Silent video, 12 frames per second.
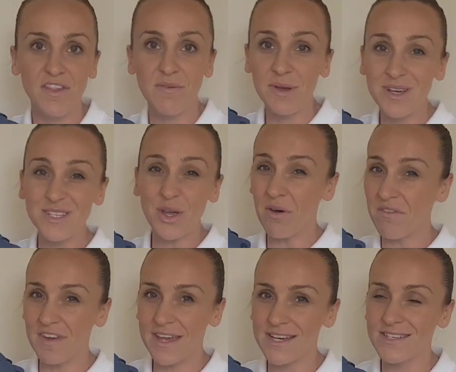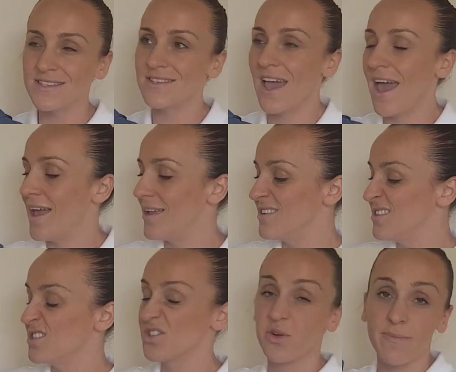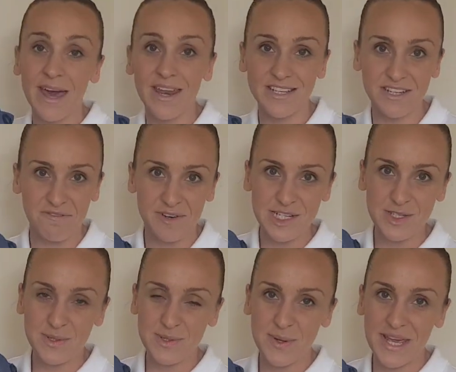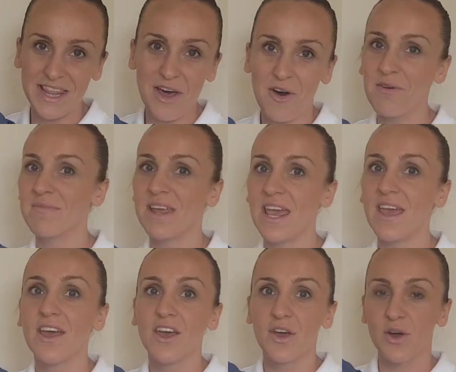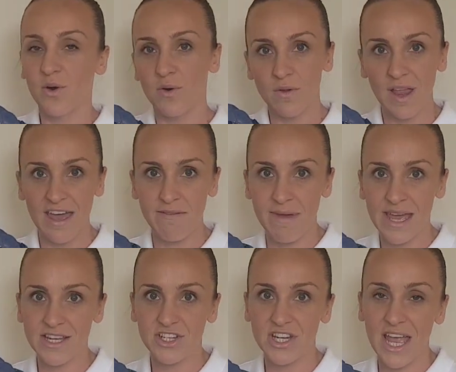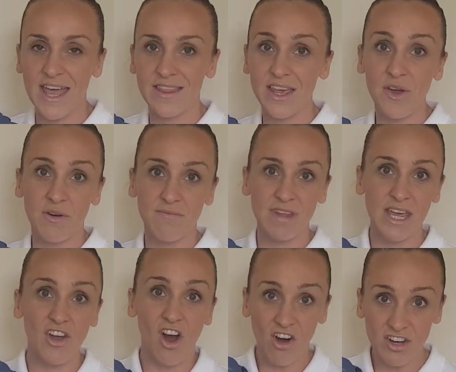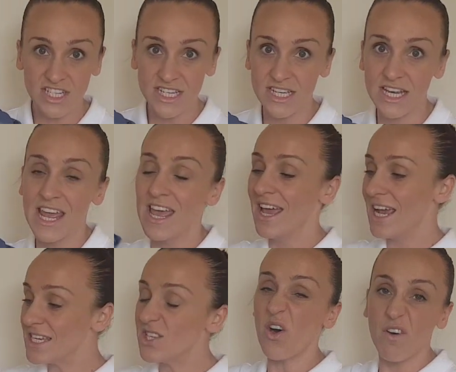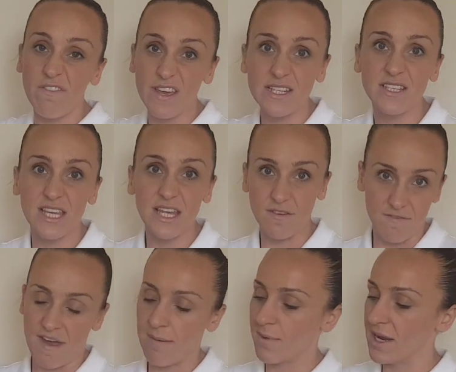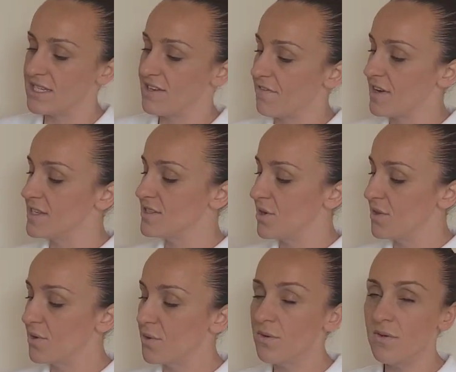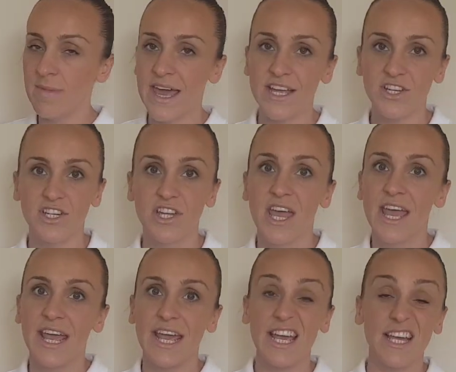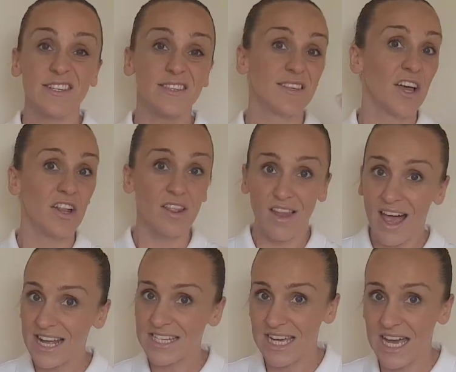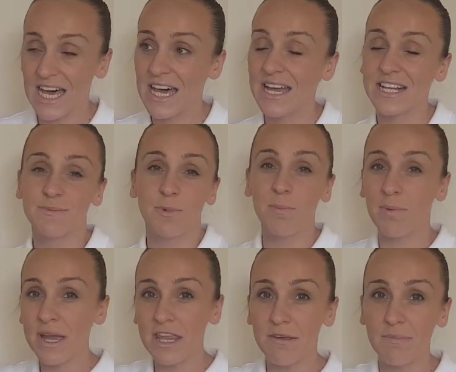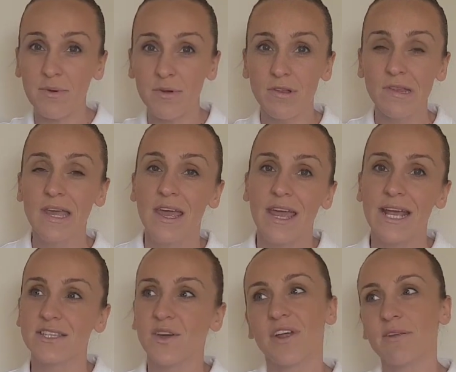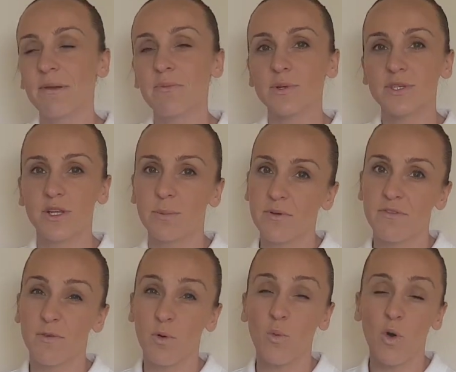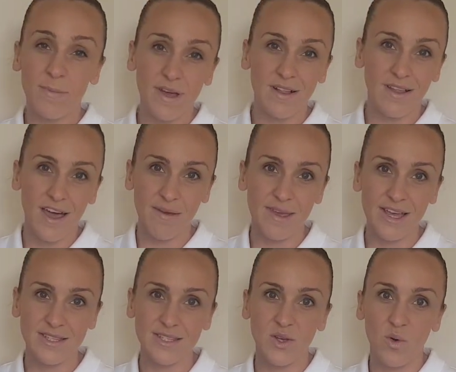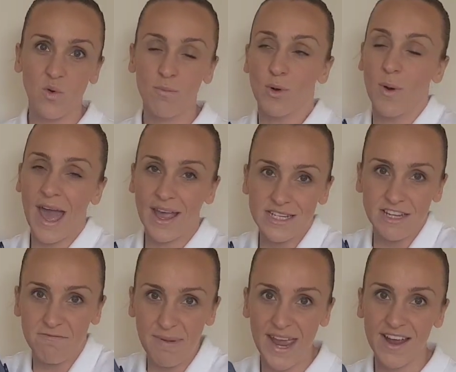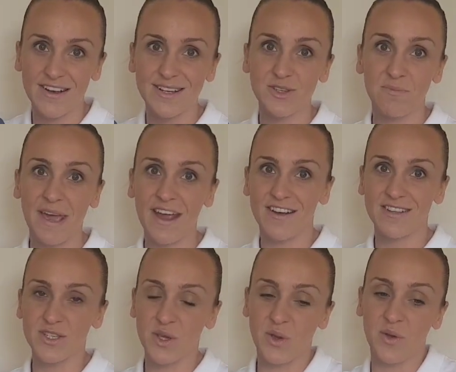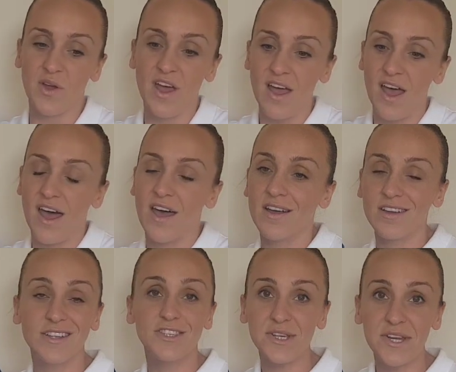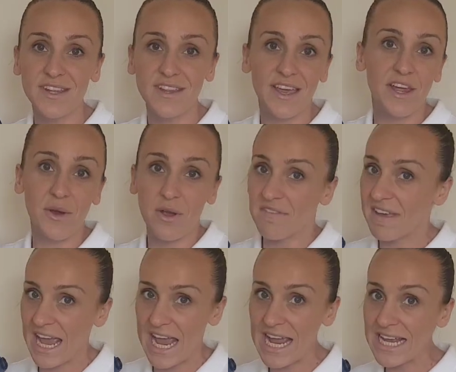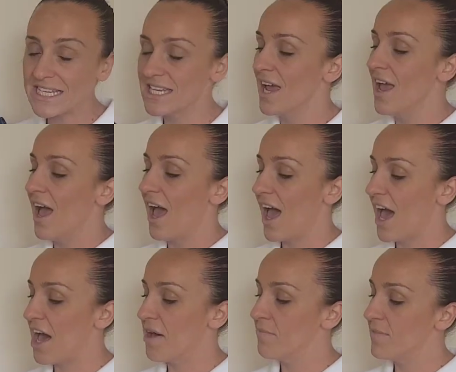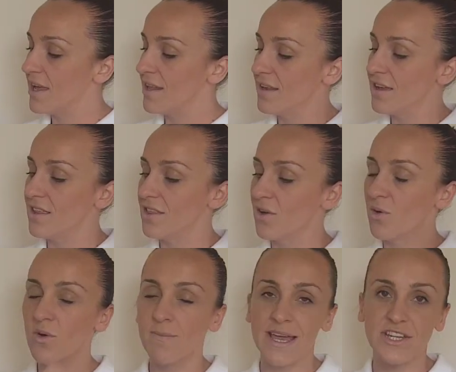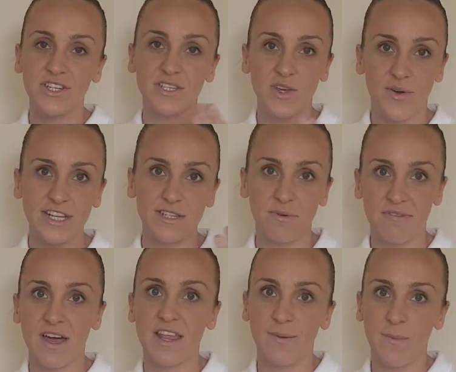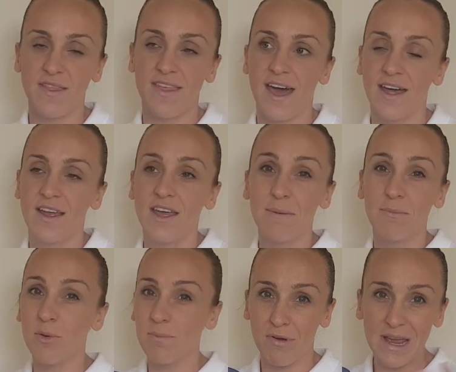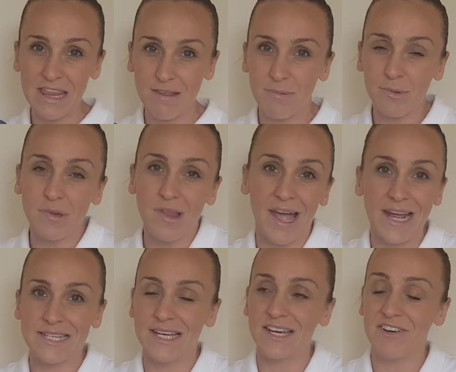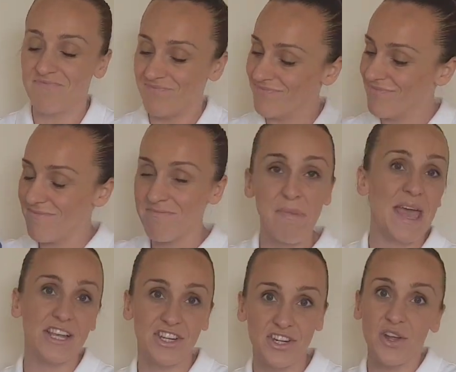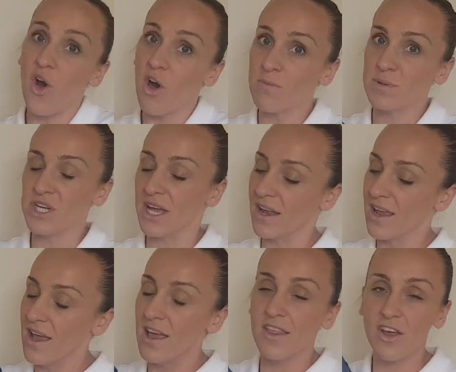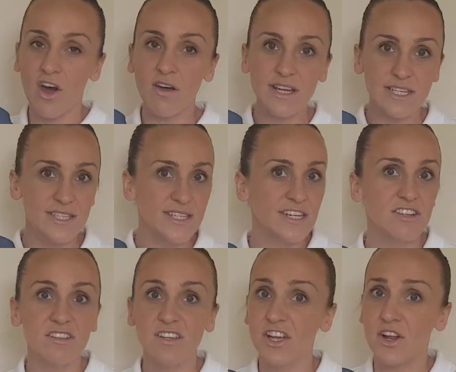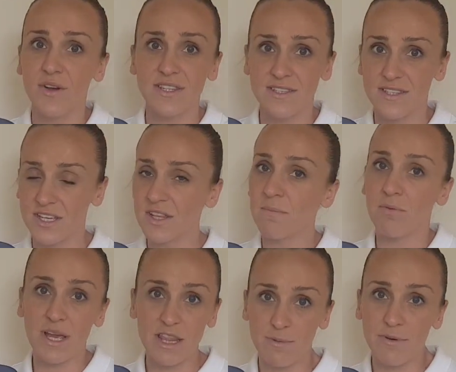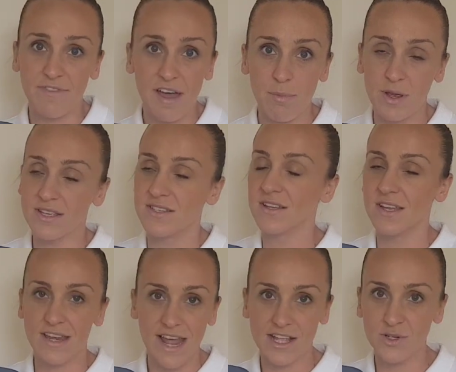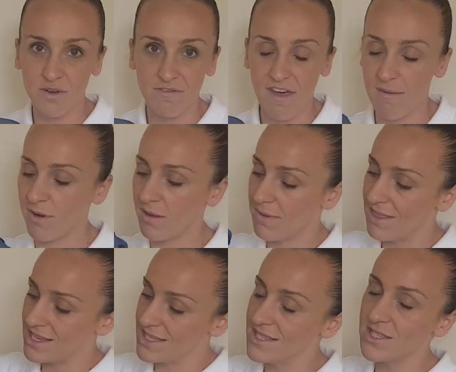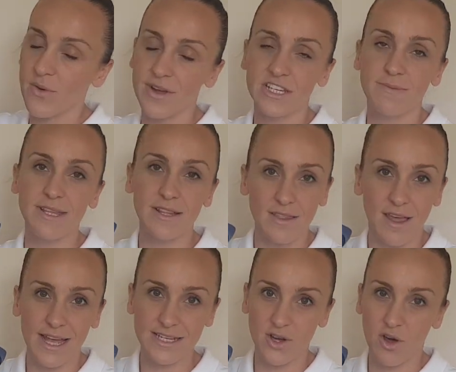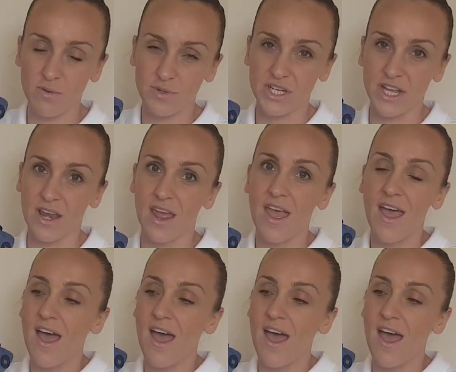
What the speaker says: the most obvious and dramatic difference between the Omni Cool Air Mesh and the Omni Cotton is obviously the fabric difference. So the Cool Mesh is lighter, it's more breathable, it's going to be more suitable for warmer climates or more active parents or parents who are concerned that they're going to overheat. Then the Cool Mesh is going to provide them with that more breathable, lighter mesh option. The cotton is still, it's still a breathable fabric, it's still a natural fabric, but this is going to be the lighter option